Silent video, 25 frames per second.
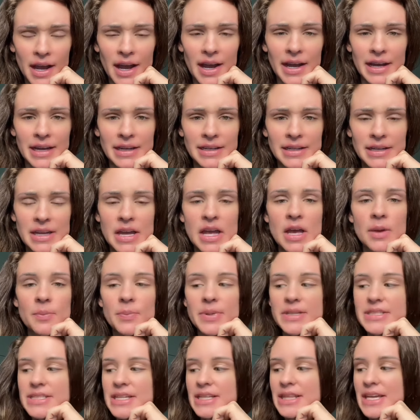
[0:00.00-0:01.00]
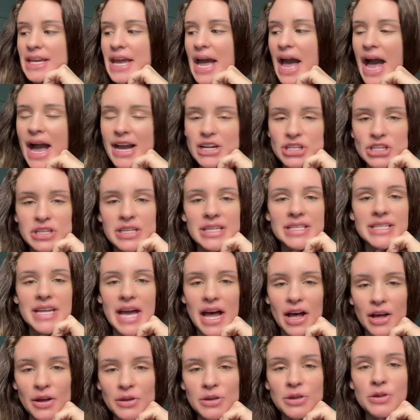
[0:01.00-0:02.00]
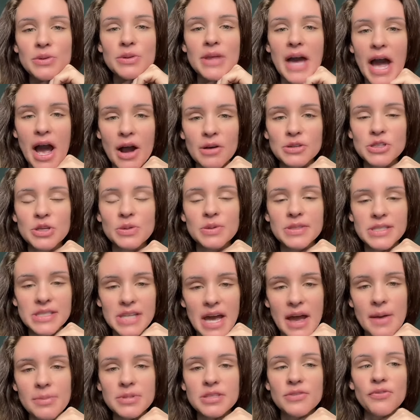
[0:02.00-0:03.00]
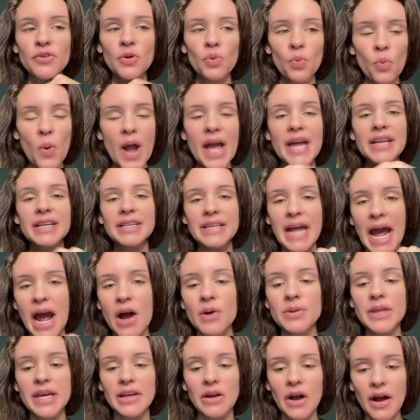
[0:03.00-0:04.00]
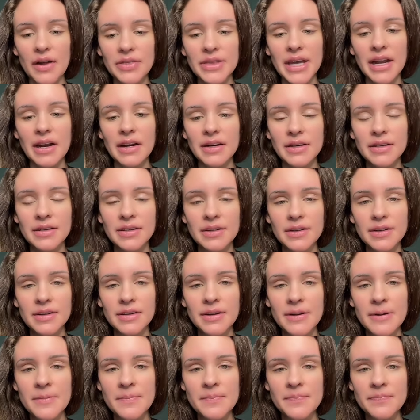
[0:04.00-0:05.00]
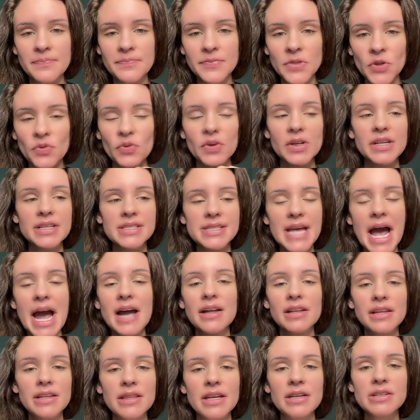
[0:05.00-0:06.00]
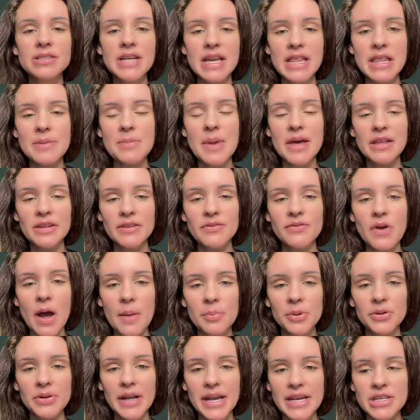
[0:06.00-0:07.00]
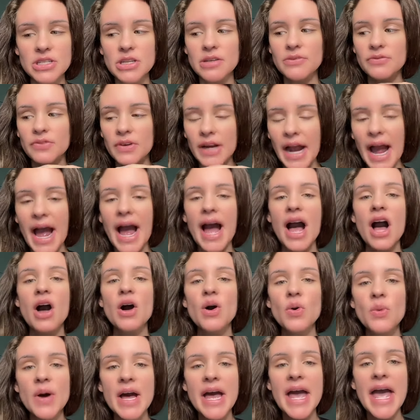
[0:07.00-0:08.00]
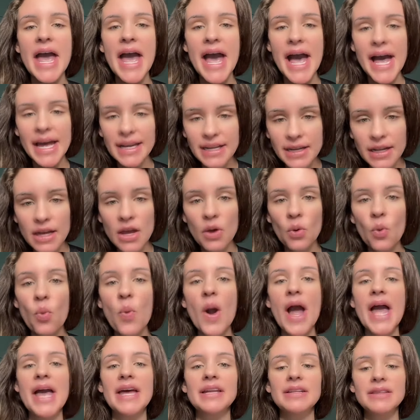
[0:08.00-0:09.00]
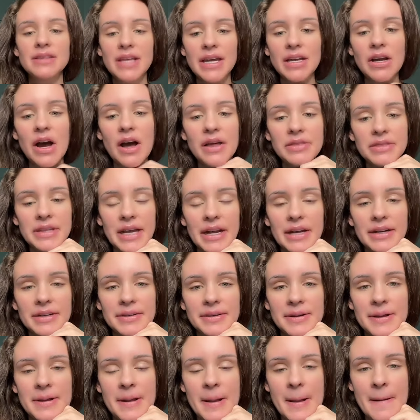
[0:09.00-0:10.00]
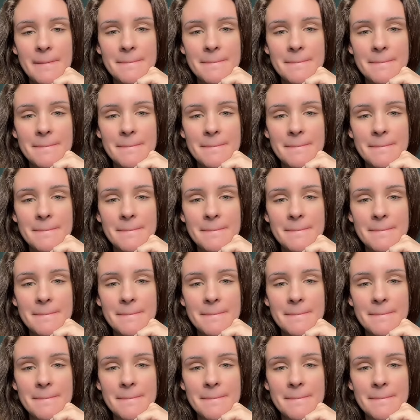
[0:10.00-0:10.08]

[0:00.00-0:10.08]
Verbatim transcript: Uh-huh. But did they actually tell you the how-to steps for when and how they got there? For exactly their daily method of operation, for how and when they got there.